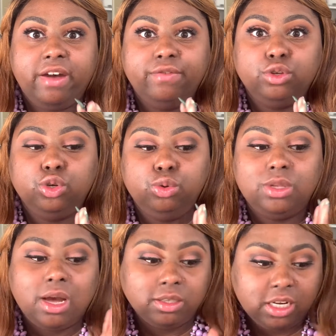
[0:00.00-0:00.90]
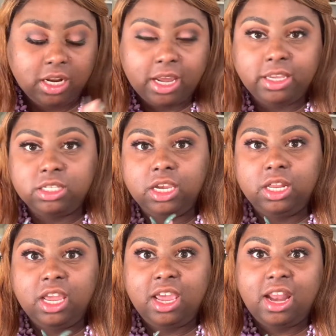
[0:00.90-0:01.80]
of
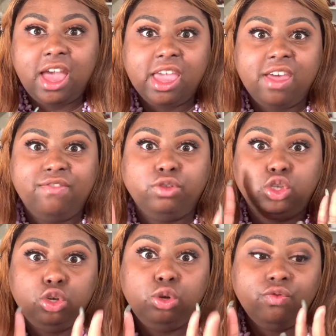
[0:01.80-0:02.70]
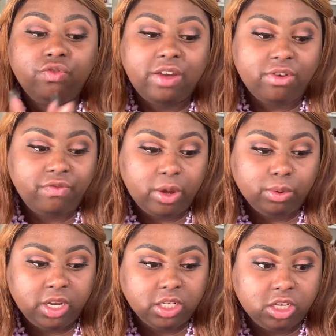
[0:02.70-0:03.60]
2019 and I have two favorite
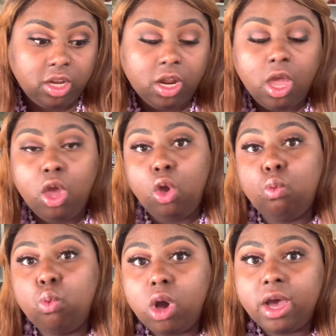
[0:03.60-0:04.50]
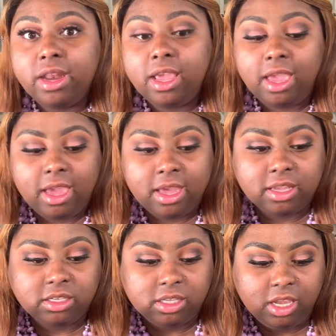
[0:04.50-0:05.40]
foundation. One
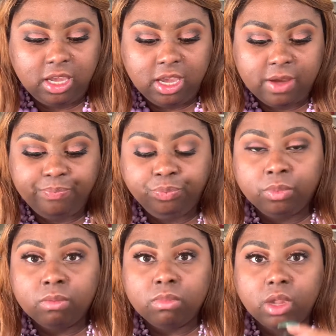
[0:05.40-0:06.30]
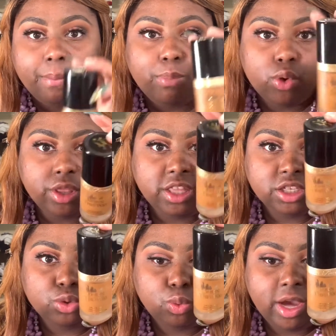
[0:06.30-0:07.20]
is the Born
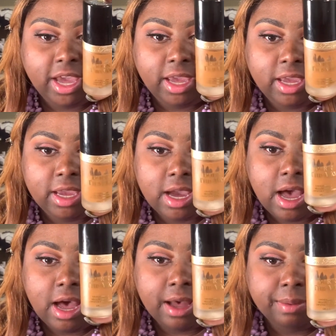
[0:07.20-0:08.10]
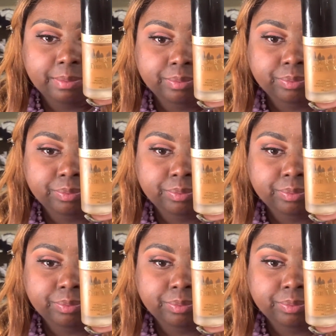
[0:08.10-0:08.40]
This Way um,